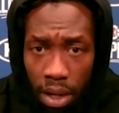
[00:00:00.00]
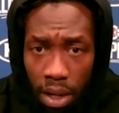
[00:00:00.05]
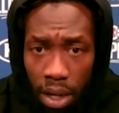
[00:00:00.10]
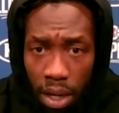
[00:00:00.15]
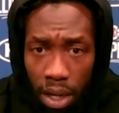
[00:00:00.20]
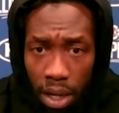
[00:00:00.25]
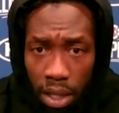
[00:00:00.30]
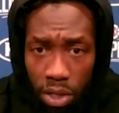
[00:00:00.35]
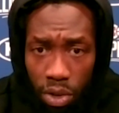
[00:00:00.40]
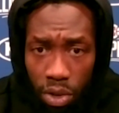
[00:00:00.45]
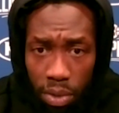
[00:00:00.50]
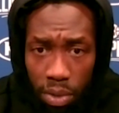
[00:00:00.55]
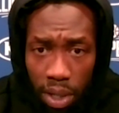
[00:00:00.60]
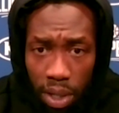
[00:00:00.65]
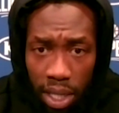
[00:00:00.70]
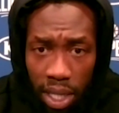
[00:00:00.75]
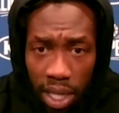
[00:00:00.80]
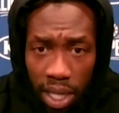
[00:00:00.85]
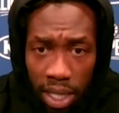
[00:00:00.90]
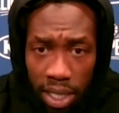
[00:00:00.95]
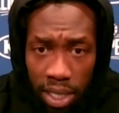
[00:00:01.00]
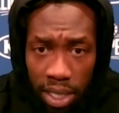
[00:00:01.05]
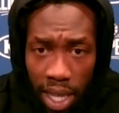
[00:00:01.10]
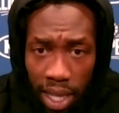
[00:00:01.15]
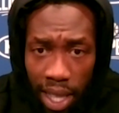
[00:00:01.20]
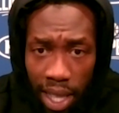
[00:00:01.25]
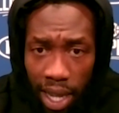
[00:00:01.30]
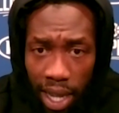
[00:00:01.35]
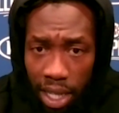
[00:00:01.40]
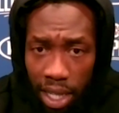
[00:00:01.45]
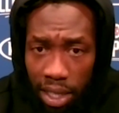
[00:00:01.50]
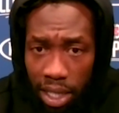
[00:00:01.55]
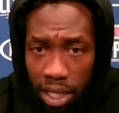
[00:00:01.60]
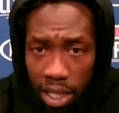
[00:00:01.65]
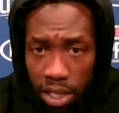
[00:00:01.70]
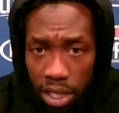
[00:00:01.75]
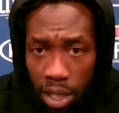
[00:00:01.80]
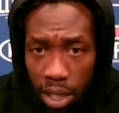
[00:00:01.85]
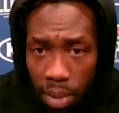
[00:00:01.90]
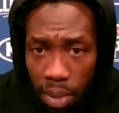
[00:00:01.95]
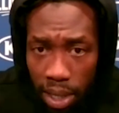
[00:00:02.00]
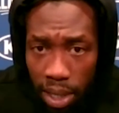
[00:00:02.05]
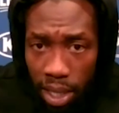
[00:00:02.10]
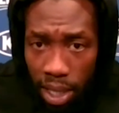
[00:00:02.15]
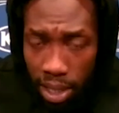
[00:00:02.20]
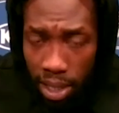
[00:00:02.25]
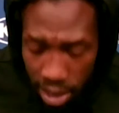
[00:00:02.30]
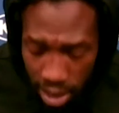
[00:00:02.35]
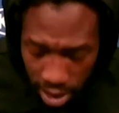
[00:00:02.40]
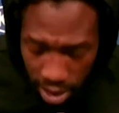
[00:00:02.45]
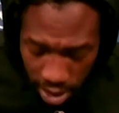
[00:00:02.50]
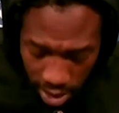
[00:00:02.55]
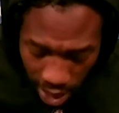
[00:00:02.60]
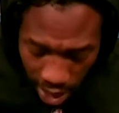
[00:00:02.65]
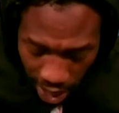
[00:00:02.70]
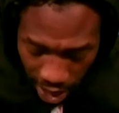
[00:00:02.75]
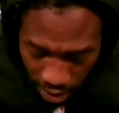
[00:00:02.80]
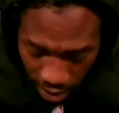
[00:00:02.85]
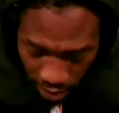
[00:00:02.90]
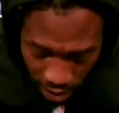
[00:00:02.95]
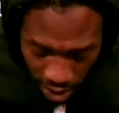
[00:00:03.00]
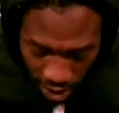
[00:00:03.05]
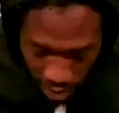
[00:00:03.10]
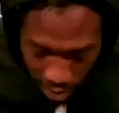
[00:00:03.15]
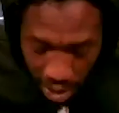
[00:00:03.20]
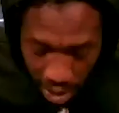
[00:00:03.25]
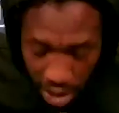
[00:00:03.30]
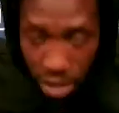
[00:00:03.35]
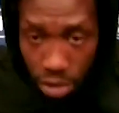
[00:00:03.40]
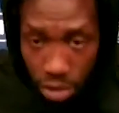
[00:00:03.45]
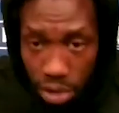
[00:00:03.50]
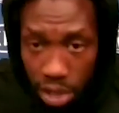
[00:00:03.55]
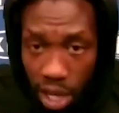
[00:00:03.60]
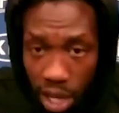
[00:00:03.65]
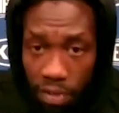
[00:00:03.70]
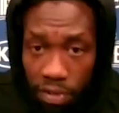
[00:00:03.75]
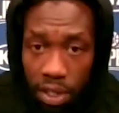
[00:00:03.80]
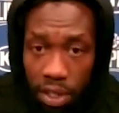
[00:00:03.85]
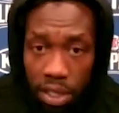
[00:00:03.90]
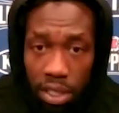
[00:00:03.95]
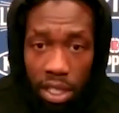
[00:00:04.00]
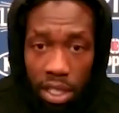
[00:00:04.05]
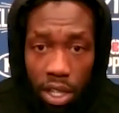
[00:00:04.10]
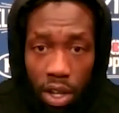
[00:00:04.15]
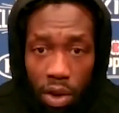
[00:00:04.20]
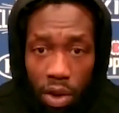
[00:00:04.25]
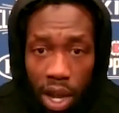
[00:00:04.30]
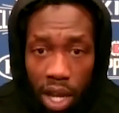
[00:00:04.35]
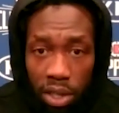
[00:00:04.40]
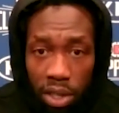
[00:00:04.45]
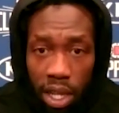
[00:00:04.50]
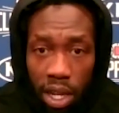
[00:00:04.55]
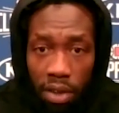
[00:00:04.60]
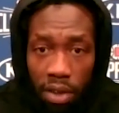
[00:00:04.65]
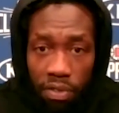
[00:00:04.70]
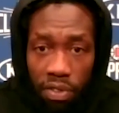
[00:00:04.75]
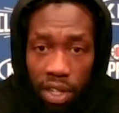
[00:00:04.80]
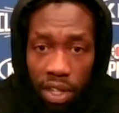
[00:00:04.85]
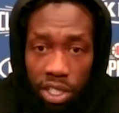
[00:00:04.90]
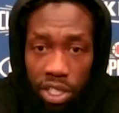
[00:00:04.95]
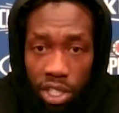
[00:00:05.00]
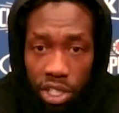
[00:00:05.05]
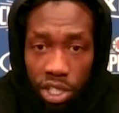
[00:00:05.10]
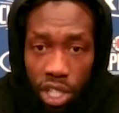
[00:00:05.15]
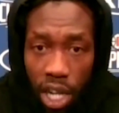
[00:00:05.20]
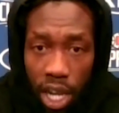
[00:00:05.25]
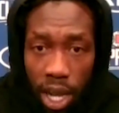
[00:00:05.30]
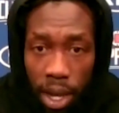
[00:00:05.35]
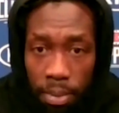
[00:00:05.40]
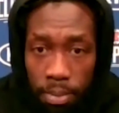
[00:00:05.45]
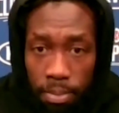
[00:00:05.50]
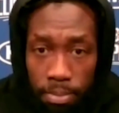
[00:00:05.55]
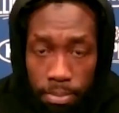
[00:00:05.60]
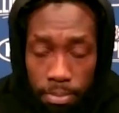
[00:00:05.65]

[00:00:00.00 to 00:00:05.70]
3-1 league is not lack of leadership. I think that's just lack of mental toughness to go out there and finish the job.